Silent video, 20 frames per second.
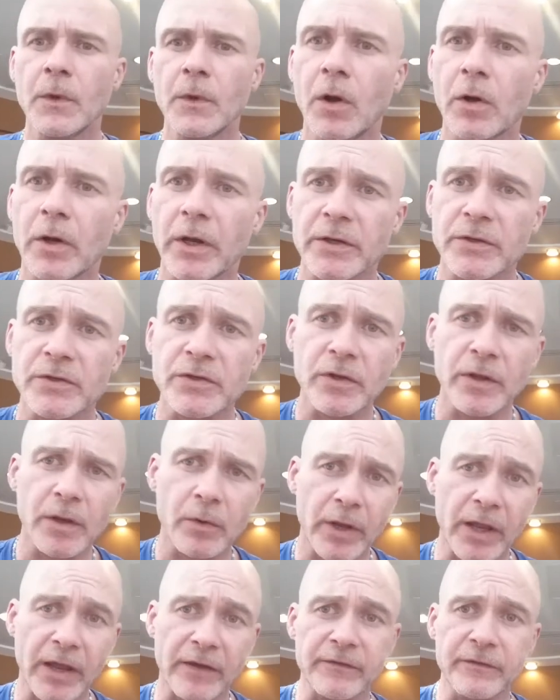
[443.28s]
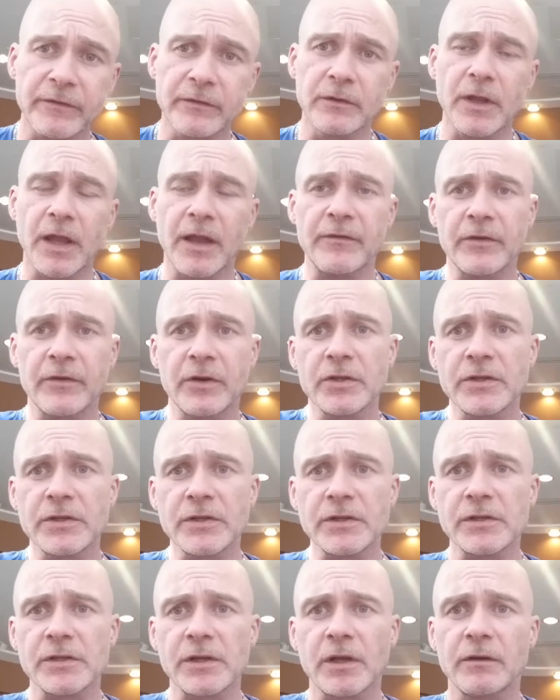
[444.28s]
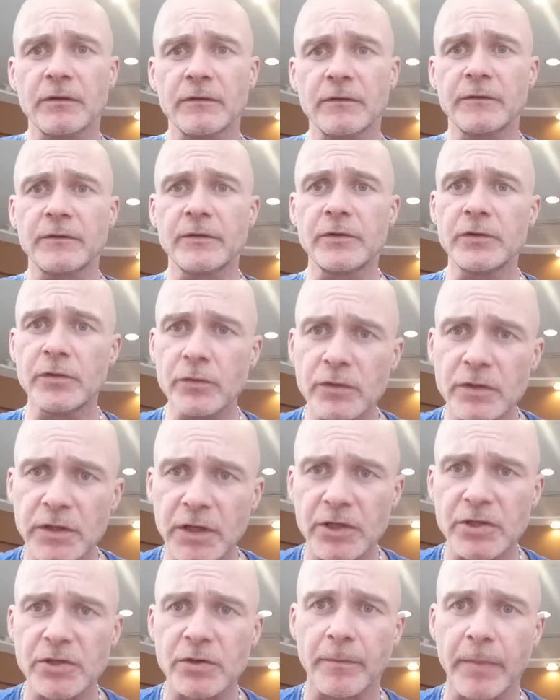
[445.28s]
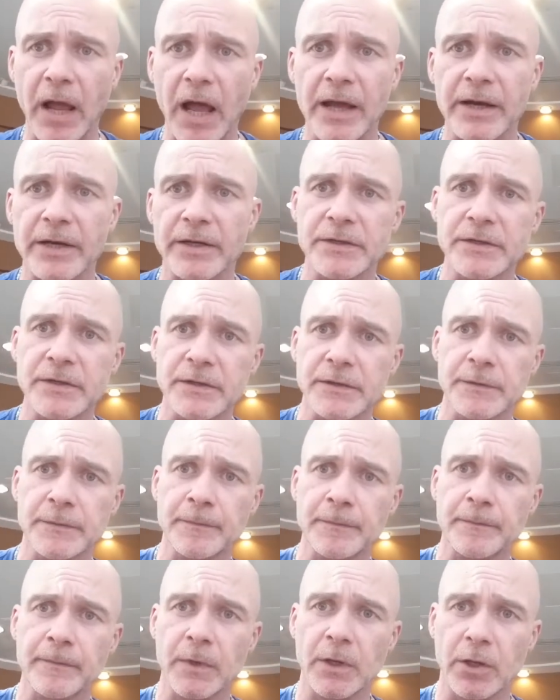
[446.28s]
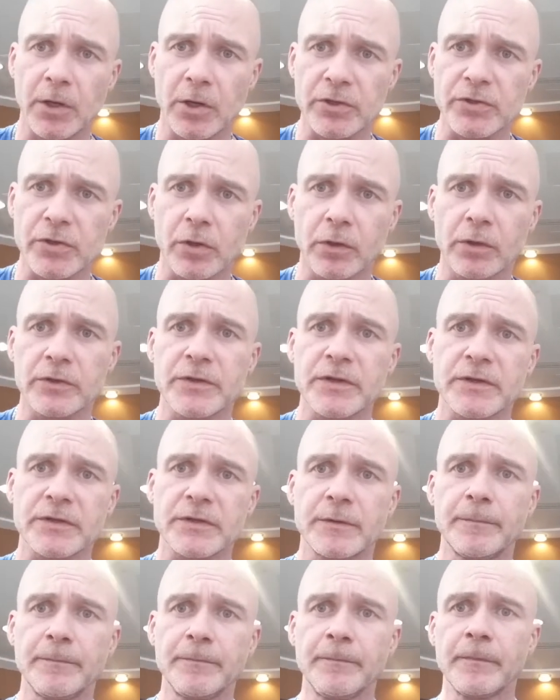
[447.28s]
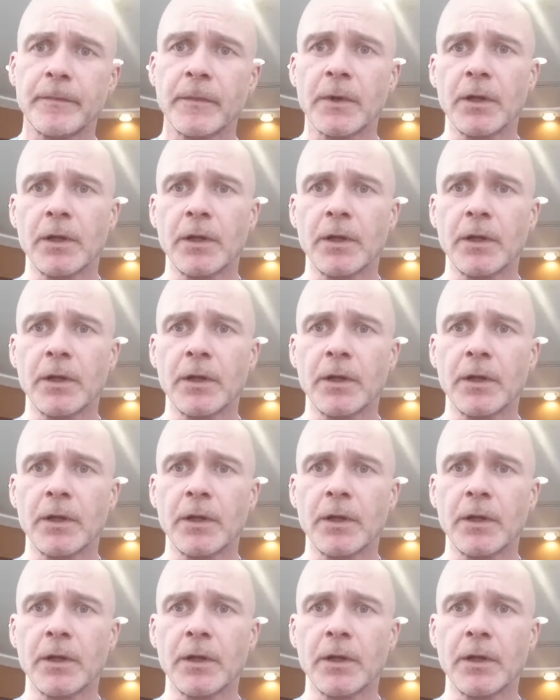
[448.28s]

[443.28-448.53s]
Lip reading: Okay, so there we have evidence of two celestial bodies in our solar system